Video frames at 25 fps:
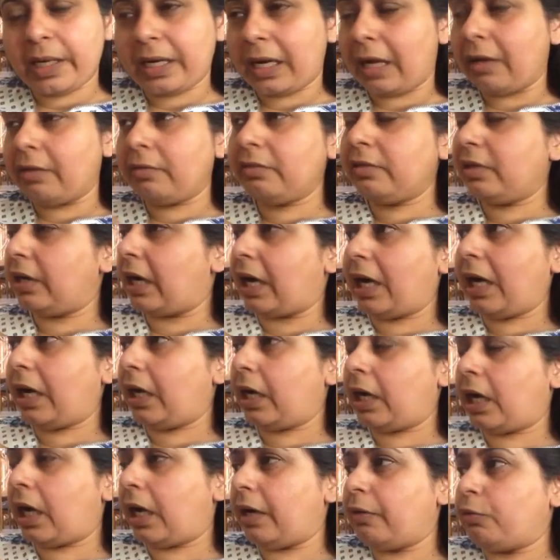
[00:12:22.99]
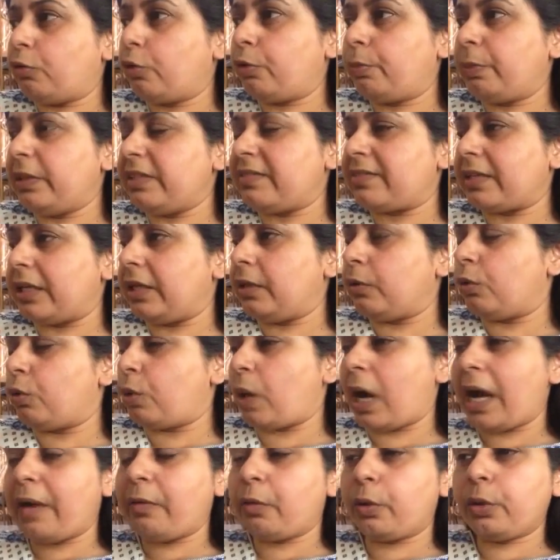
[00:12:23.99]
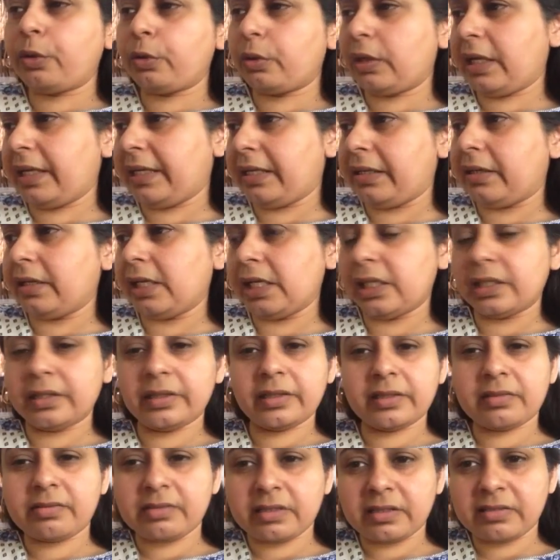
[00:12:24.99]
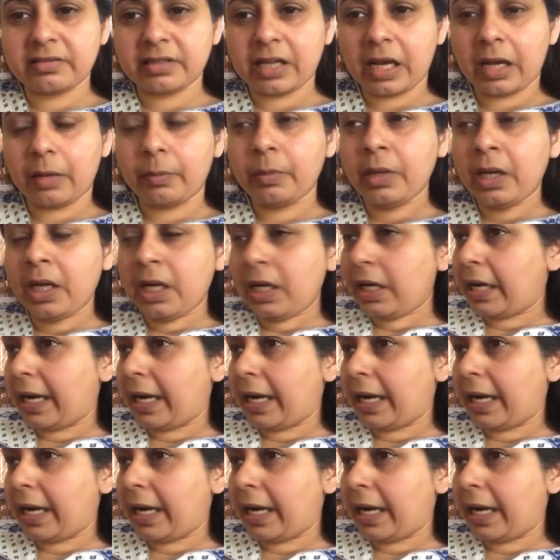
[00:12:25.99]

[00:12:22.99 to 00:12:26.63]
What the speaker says: And I would be saying, oh, I want to like clear this exam,